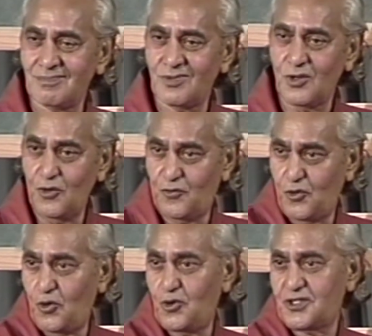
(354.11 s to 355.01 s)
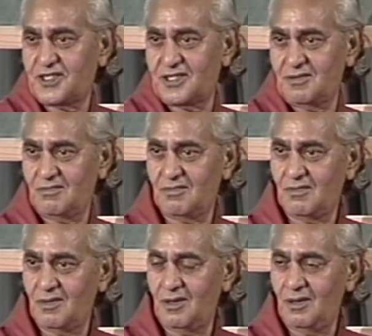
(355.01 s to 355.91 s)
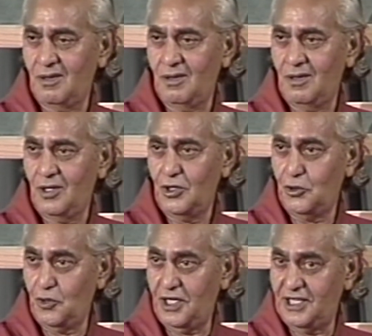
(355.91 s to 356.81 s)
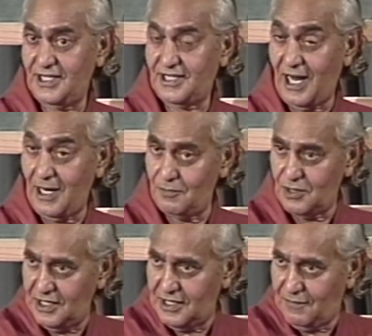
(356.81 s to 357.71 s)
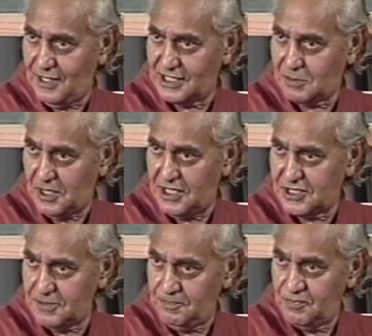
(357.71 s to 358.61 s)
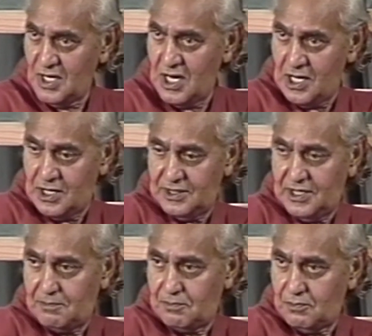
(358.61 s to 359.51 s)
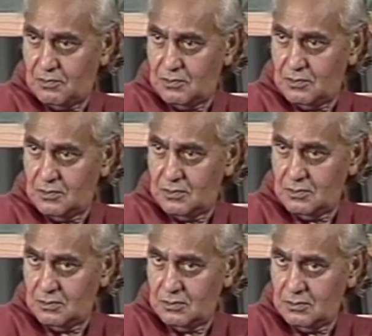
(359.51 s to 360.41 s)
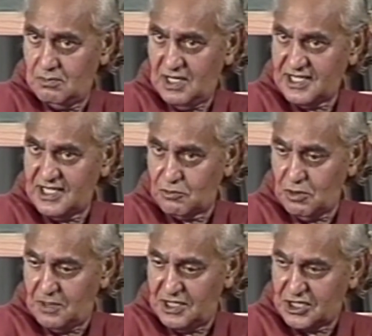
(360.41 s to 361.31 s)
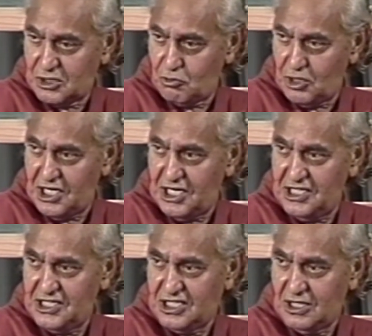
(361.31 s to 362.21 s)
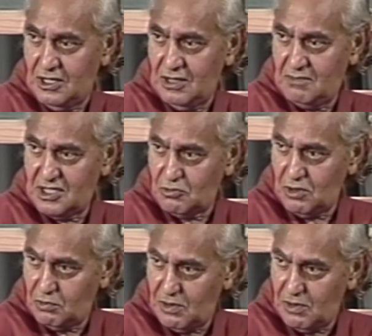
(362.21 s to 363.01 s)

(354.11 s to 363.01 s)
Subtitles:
You force, during that time, in double exhalation, the muscles will be squeezed, muscles will